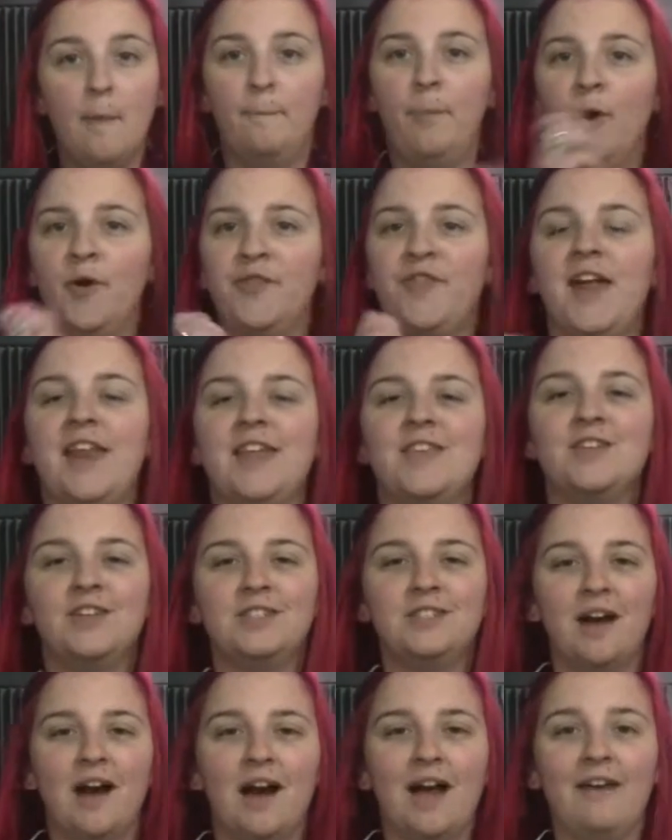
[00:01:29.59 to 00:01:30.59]
Put that in your
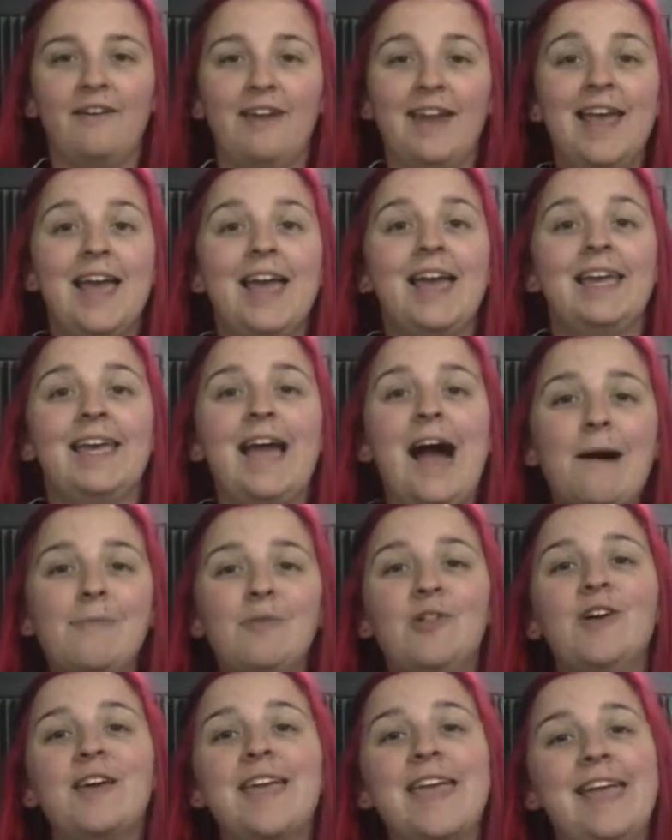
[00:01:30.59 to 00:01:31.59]
diary, come
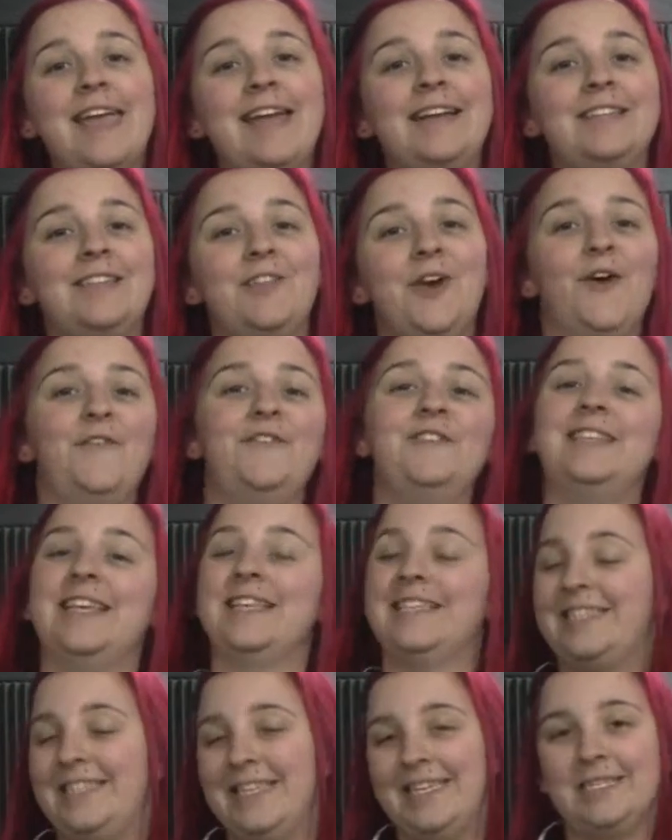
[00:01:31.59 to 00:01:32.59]
along here to the office at
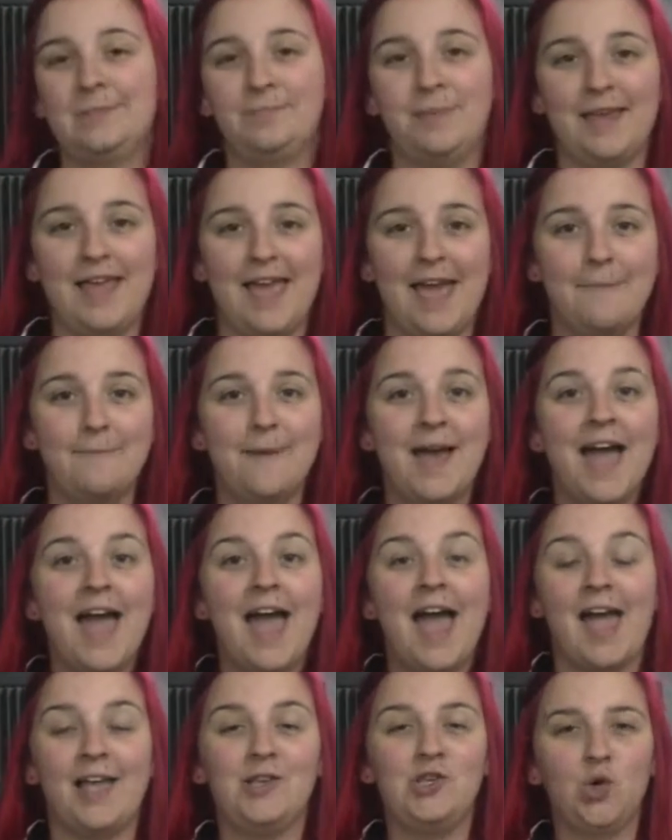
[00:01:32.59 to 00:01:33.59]
6pm
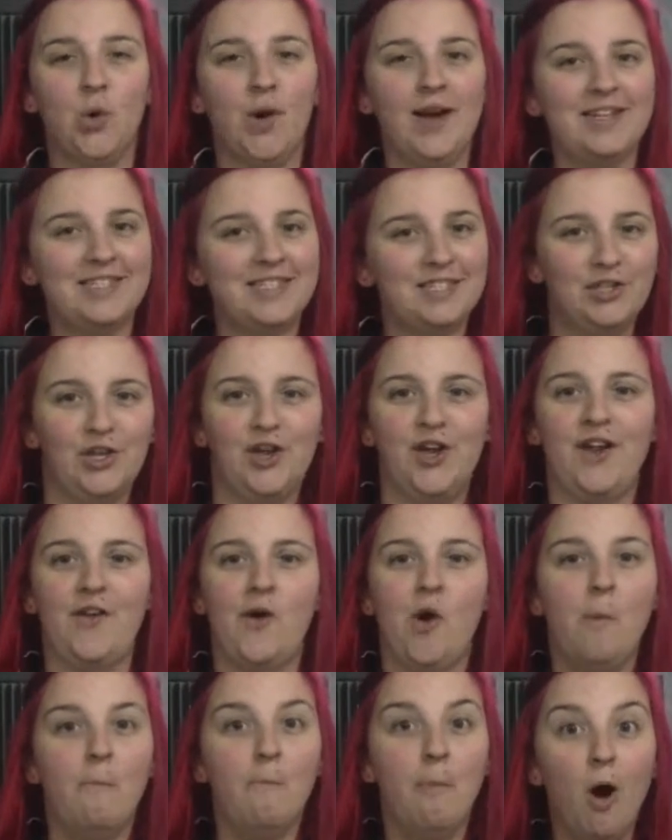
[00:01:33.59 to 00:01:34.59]
and join us and learn
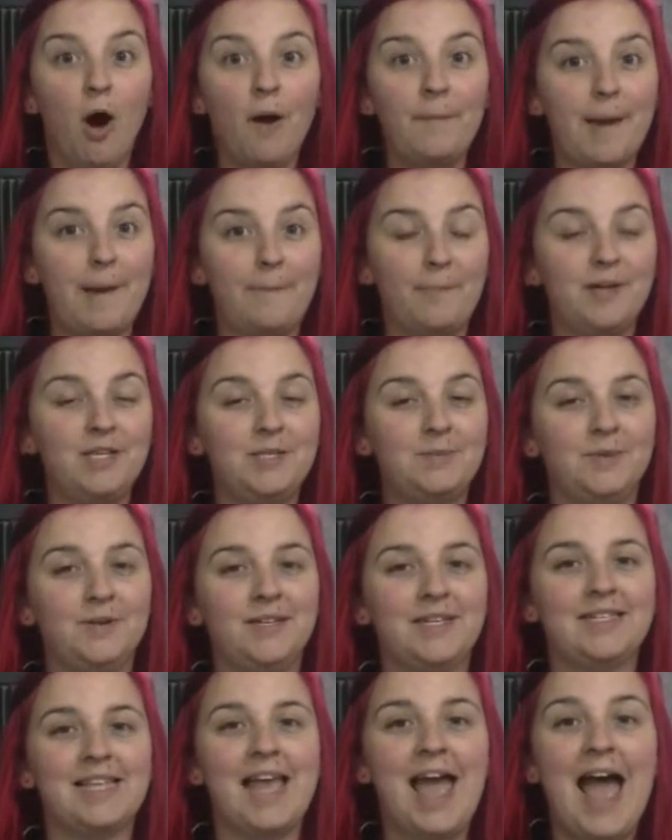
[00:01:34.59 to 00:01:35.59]
more about Bridge
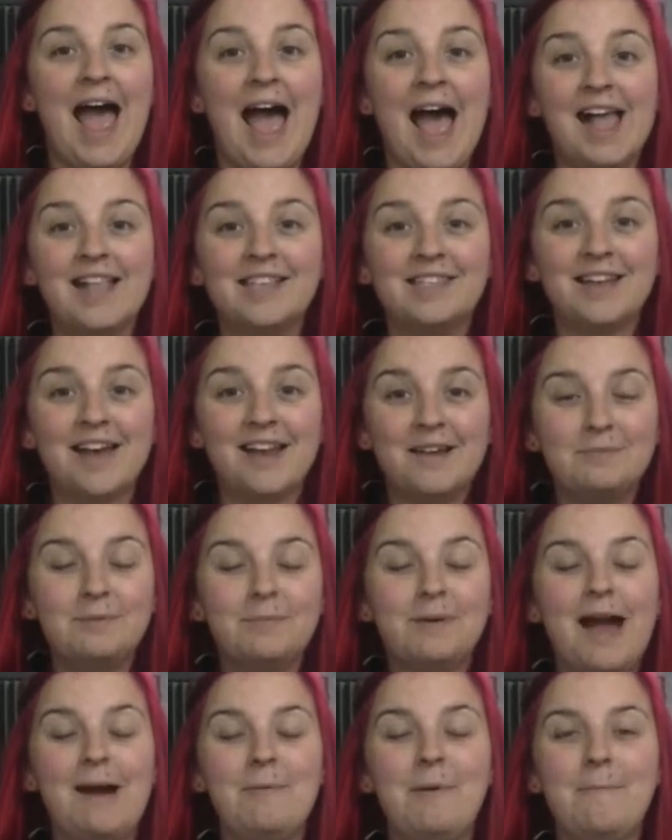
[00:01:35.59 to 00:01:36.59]
Builders and sign up to
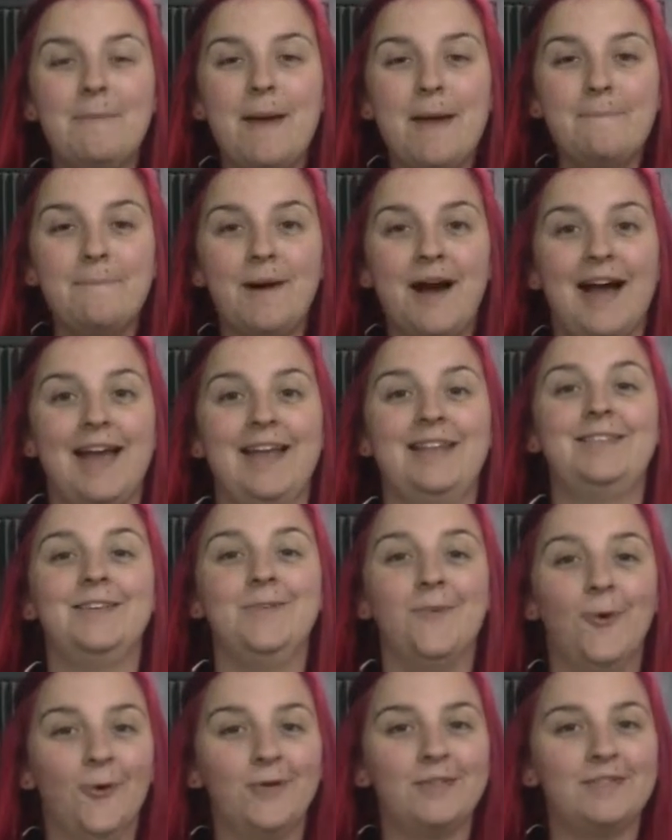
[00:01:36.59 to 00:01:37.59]
become a member. It's
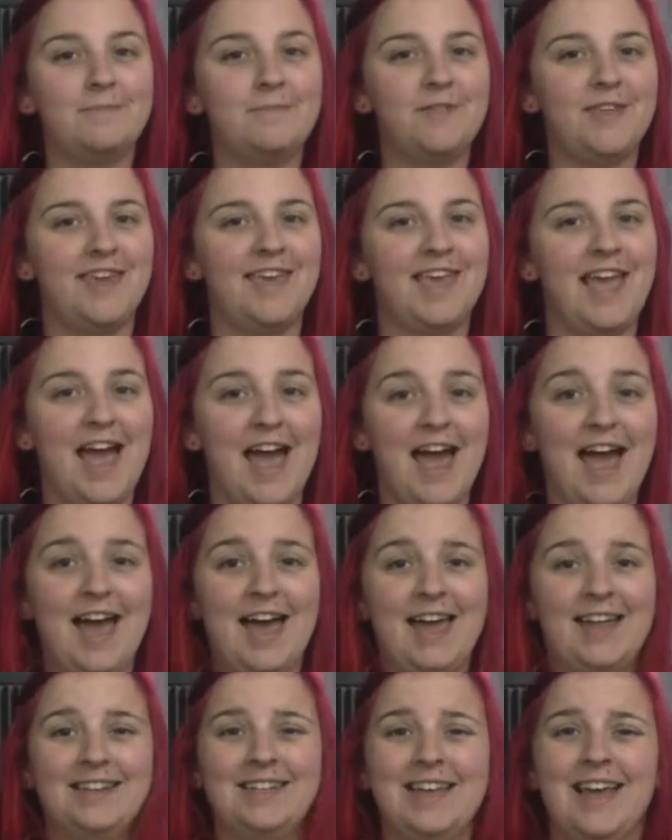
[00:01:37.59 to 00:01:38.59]
an awesome thing
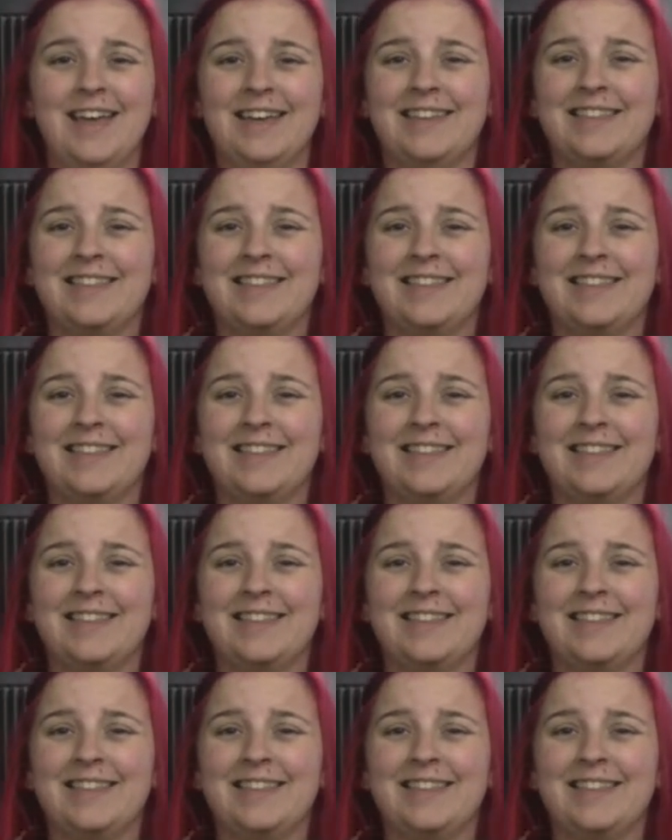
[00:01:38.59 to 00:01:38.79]
and